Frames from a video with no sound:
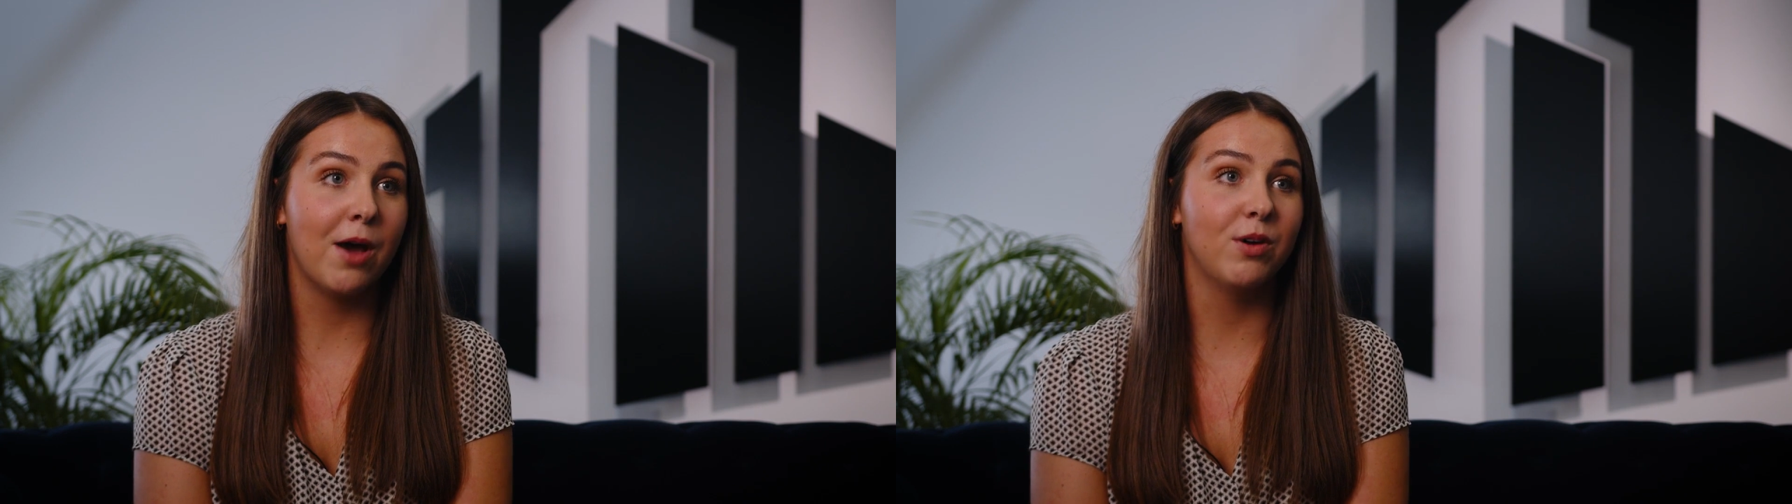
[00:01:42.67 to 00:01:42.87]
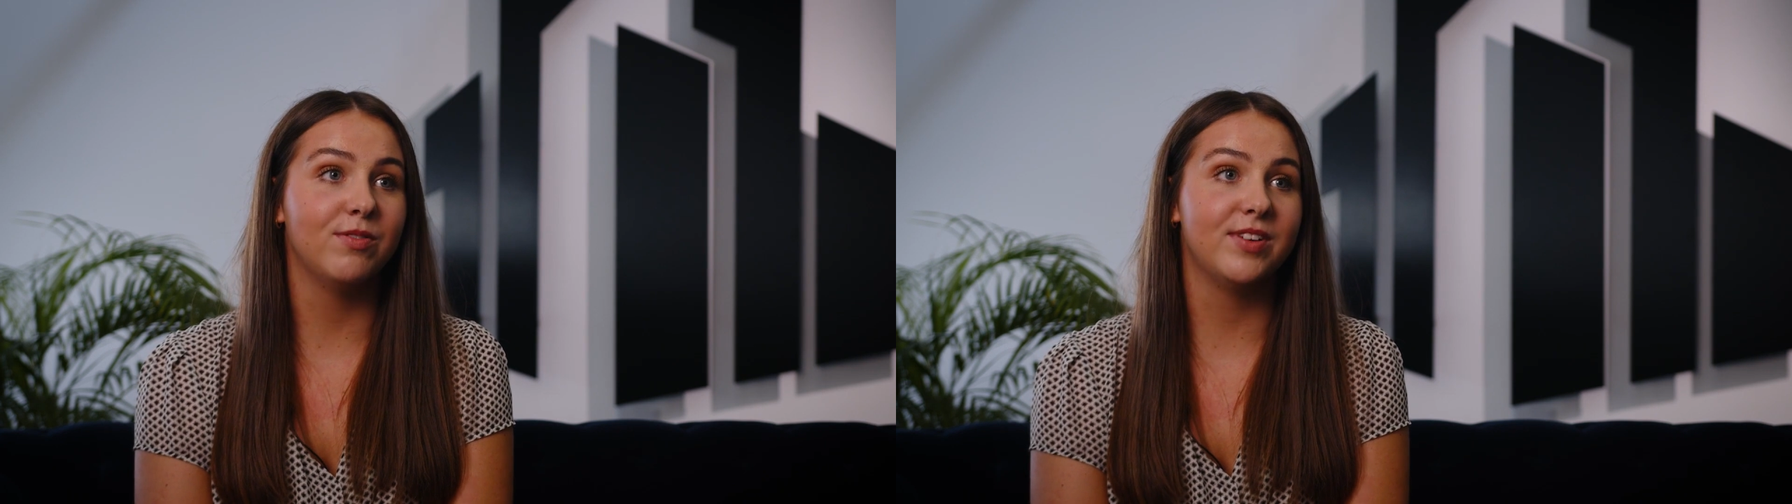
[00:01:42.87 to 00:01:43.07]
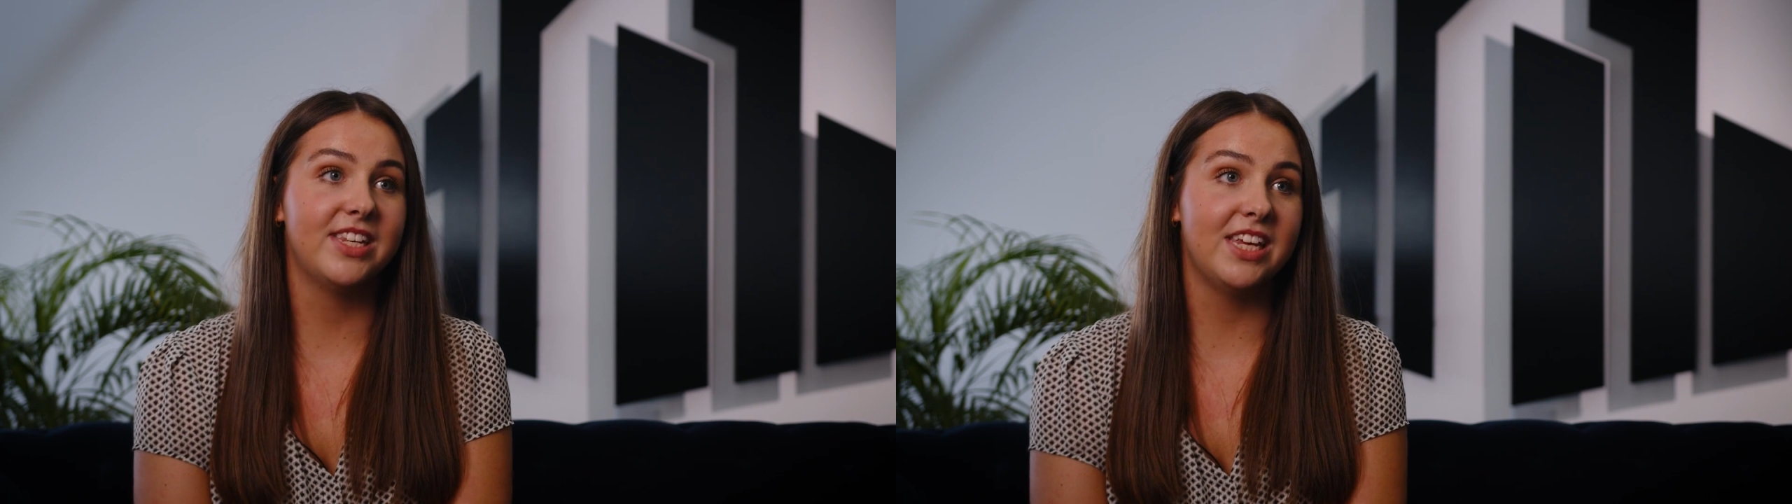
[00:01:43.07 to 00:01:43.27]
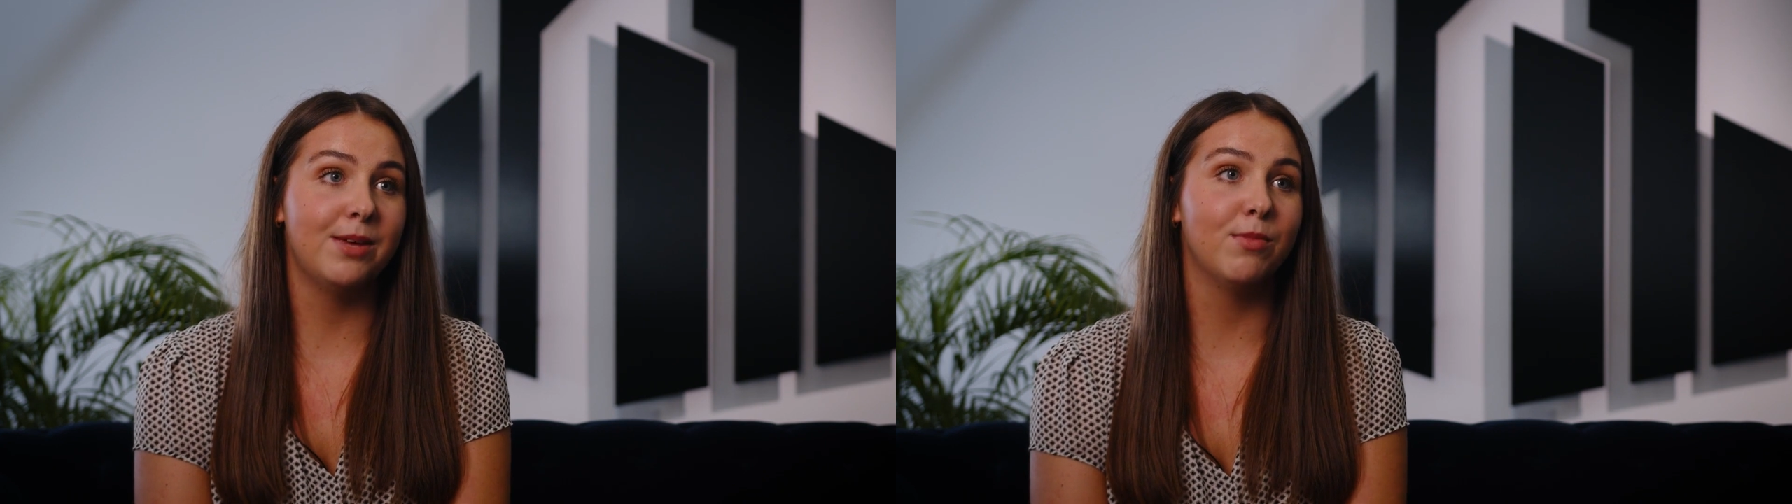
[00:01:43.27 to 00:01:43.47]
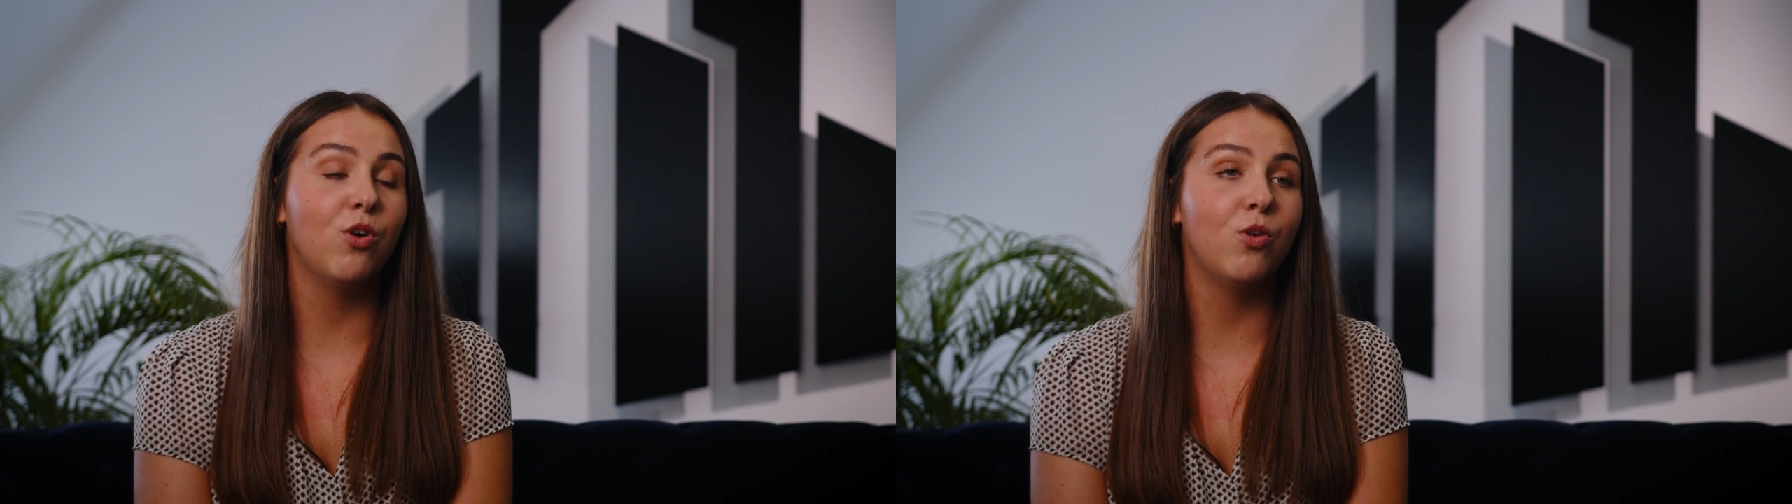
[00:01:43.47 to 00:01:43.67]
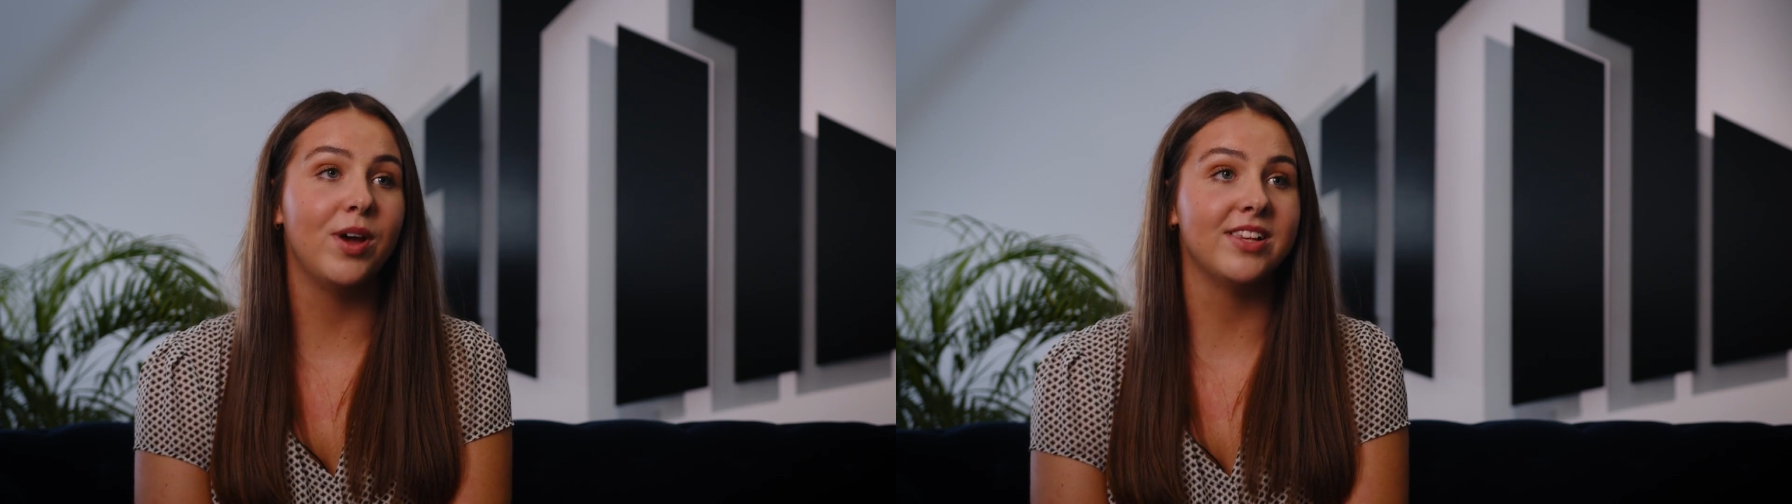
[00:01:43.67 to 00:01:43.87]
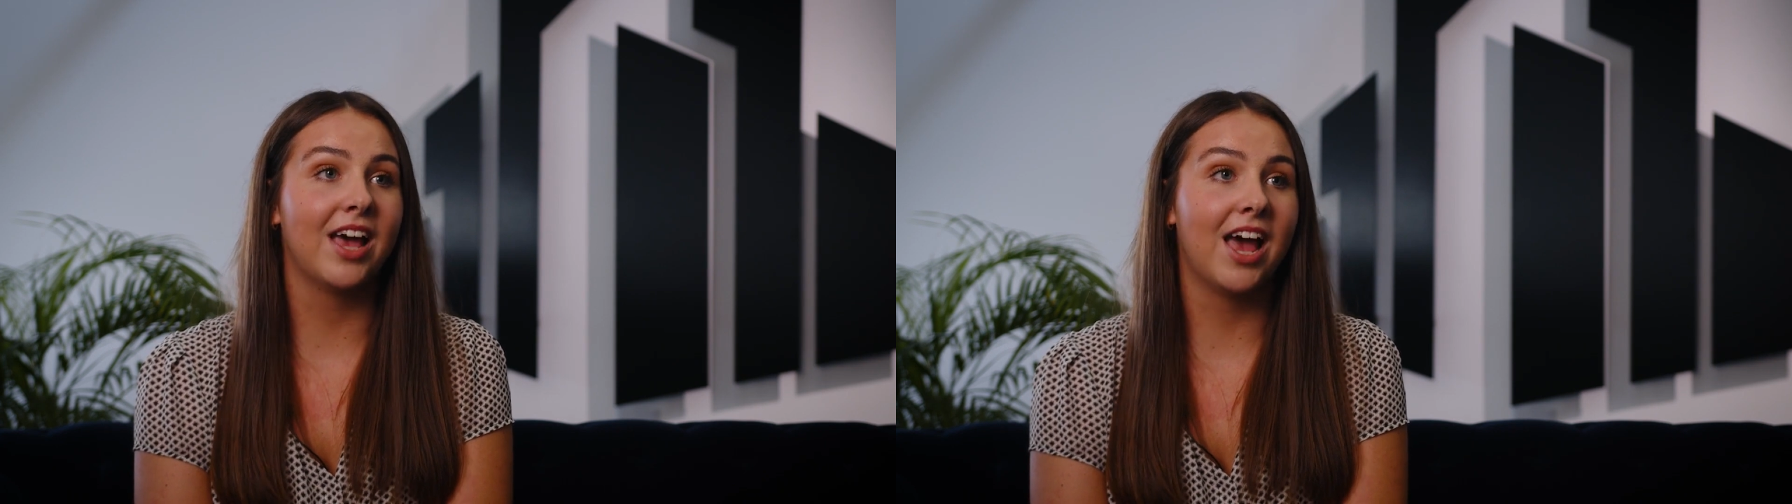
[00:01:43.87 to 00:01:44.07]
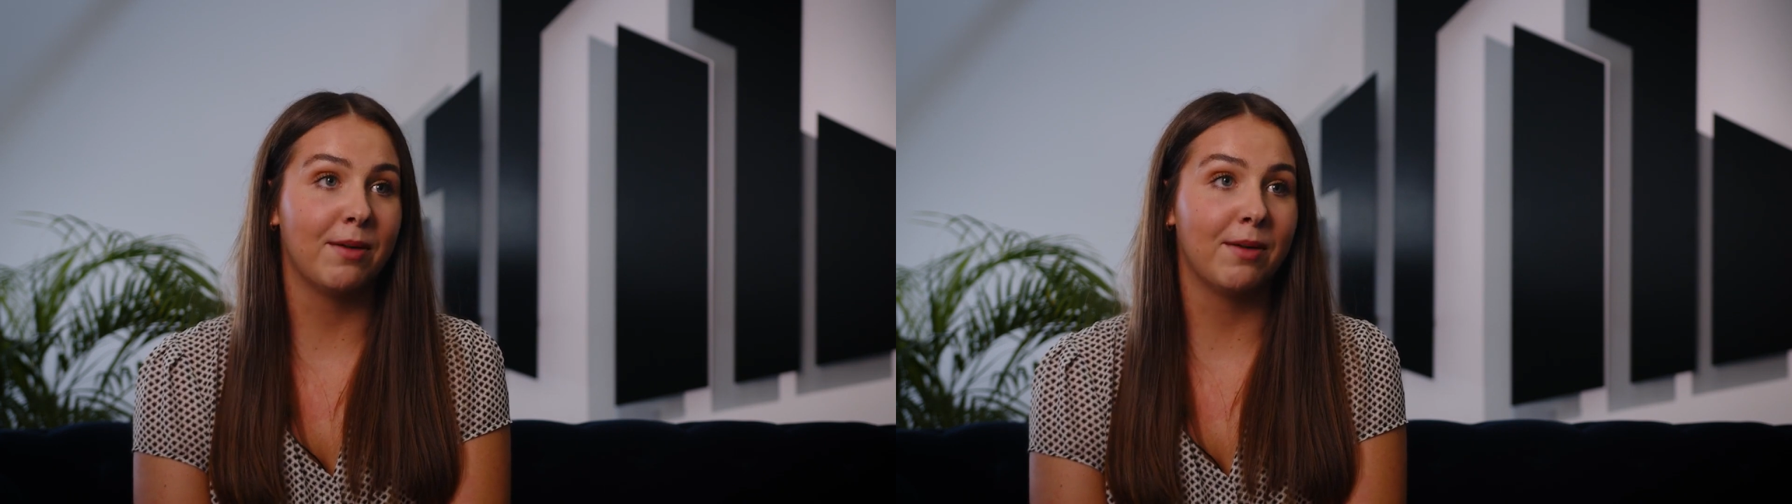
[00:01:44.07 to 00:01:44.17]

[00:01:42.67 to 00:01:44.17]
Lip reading: However, the team are always